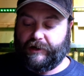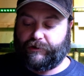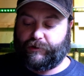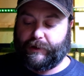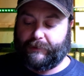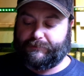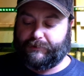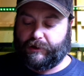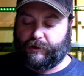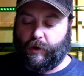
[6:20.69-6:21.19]

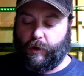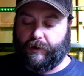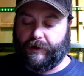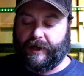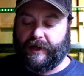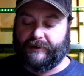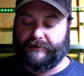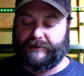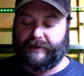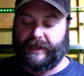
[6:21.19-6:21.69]

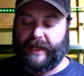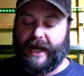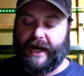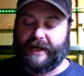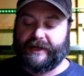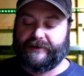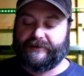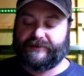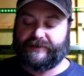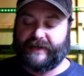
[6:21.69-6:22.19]
cryptocorn
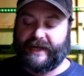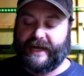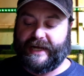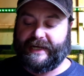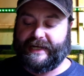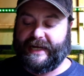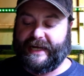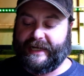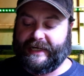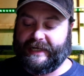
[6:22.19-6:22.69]
undulatus,
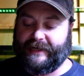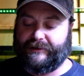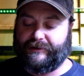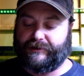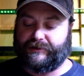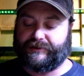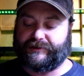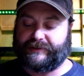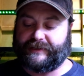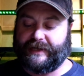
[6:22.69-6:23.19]
and any of
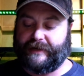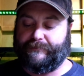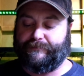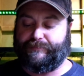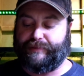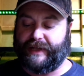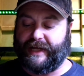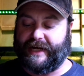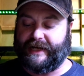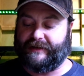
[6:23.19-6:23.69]
their stem
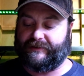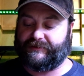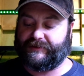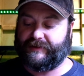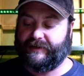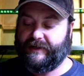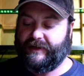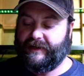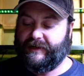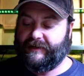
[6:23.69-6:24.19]

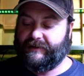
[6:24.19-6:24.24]
plants.